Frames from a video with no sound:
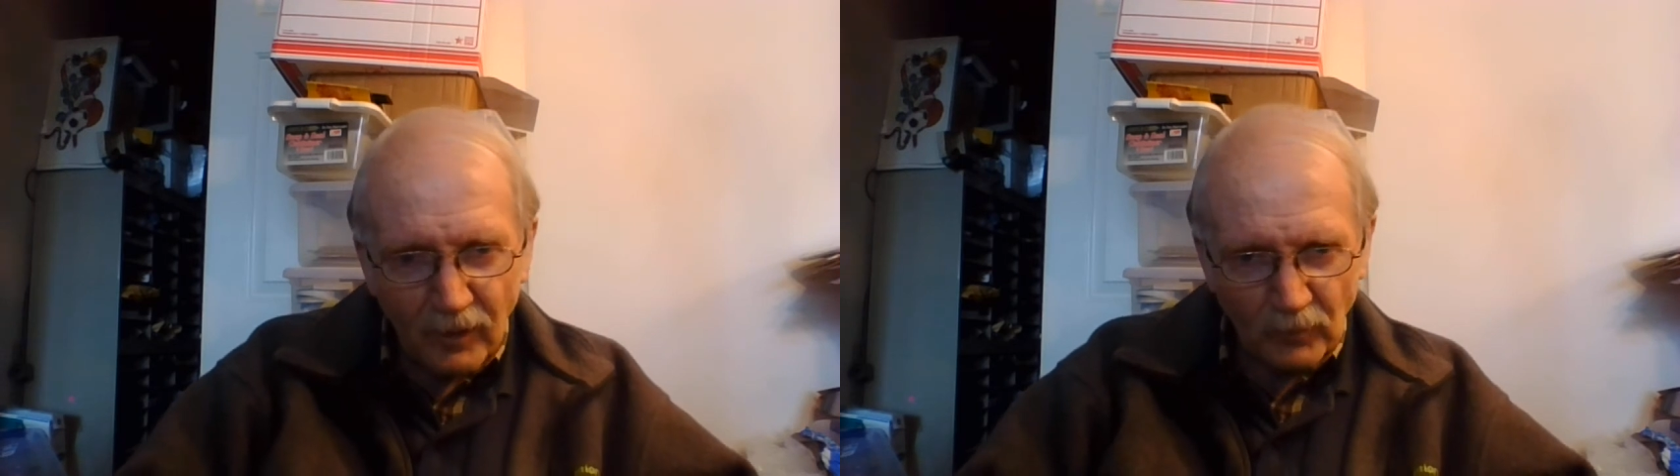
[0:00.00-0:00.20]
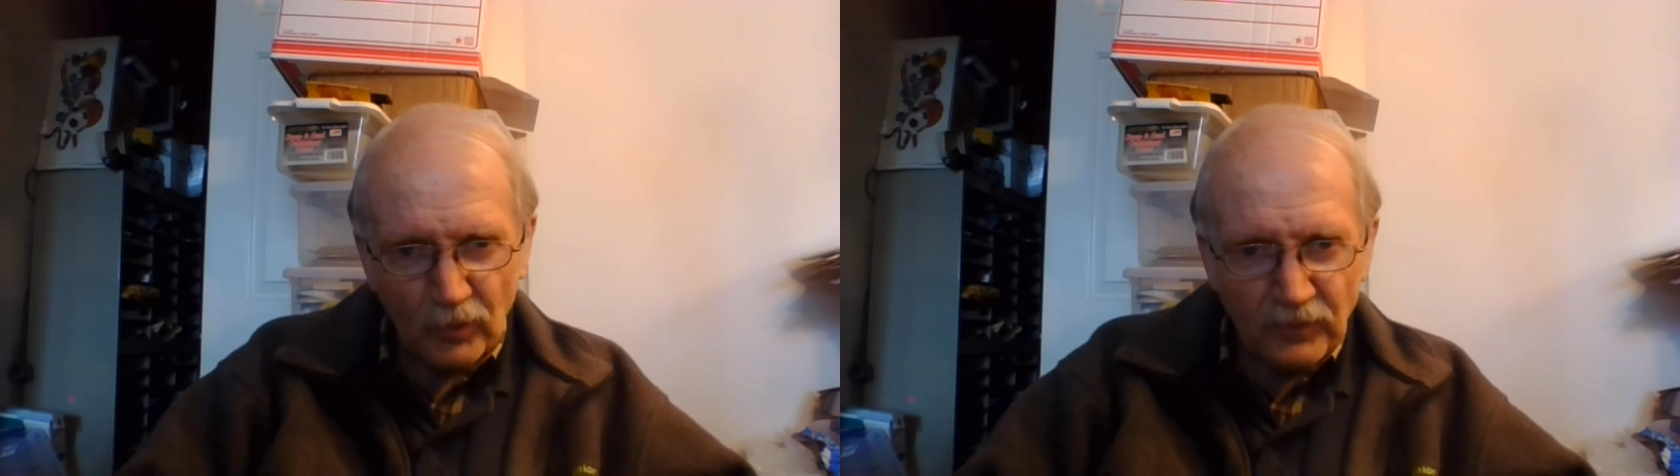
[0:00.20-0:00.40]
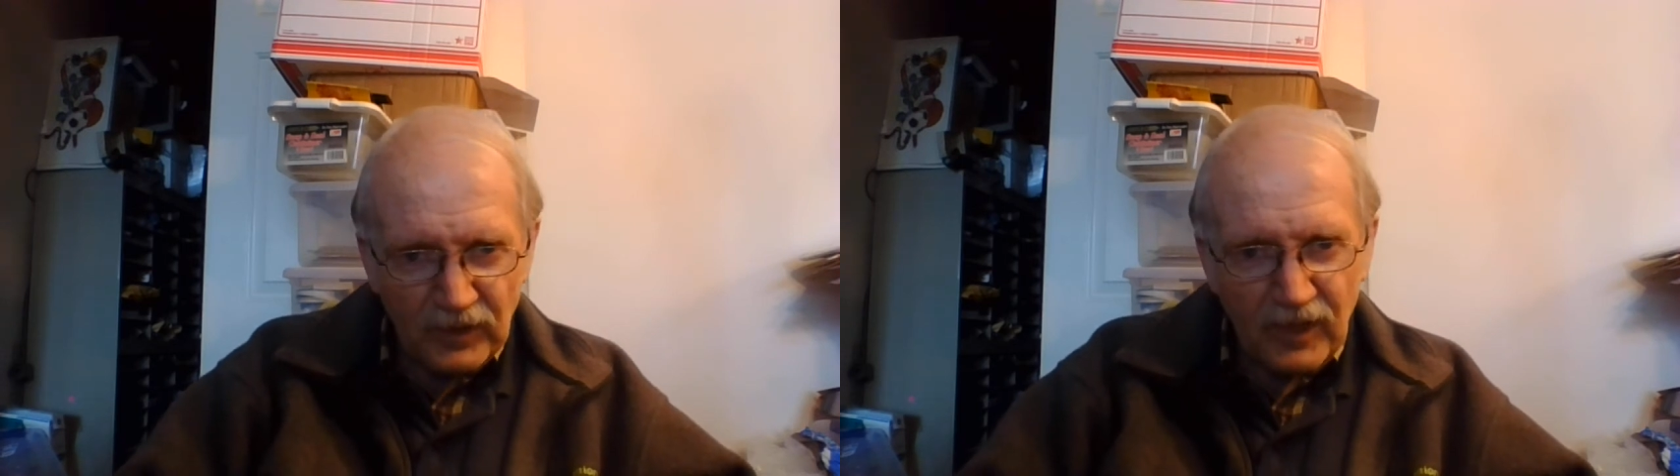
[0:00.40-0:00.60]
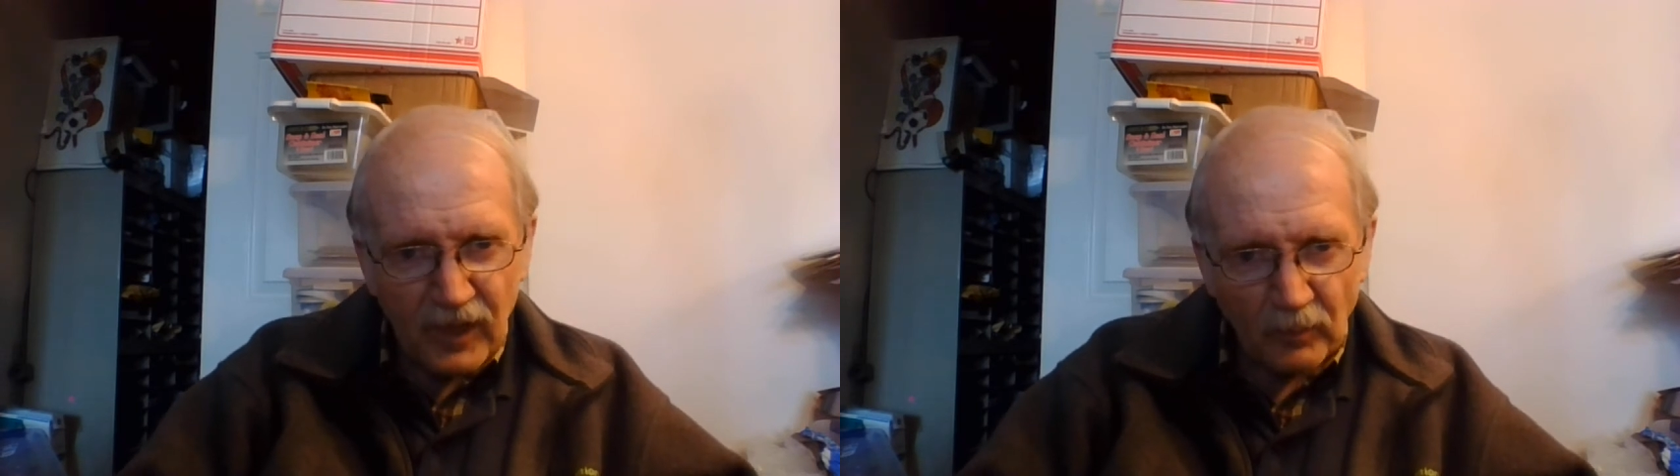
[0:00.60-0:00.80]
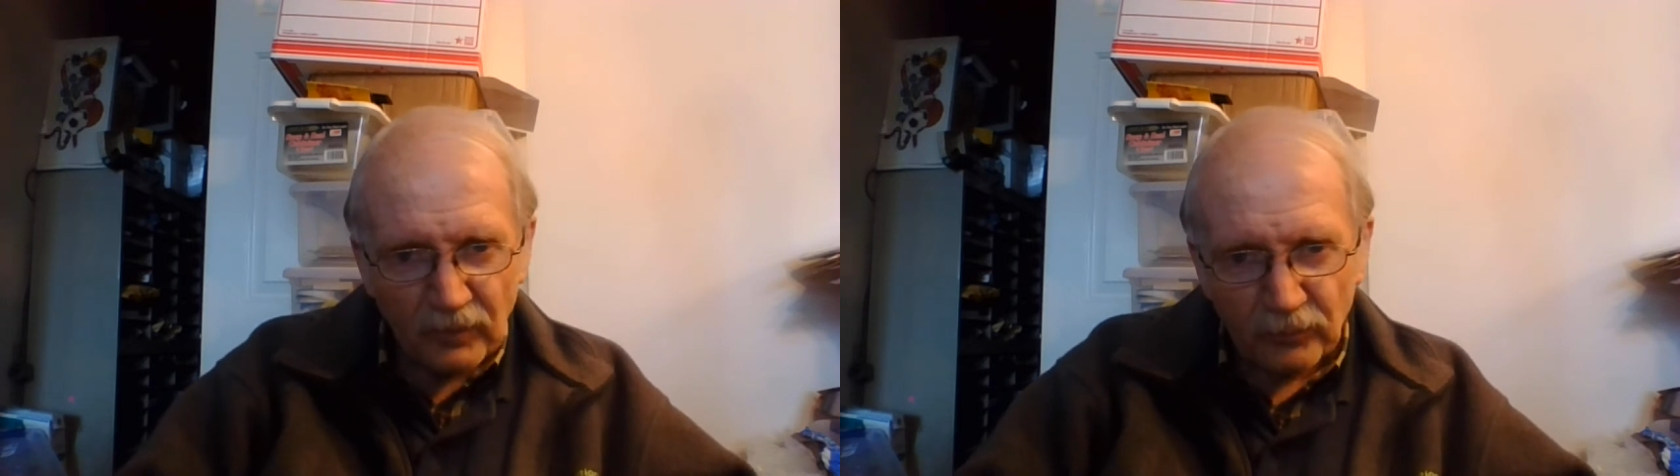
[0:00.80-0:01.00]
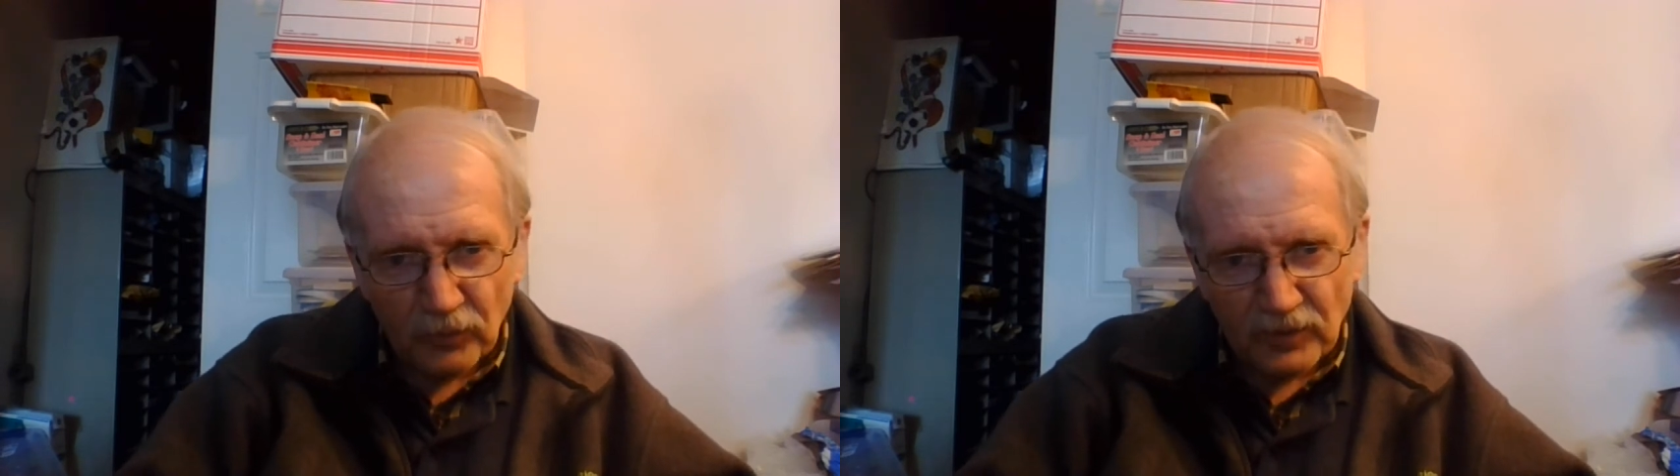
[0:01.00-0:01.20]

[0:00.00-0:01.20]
movie camera, for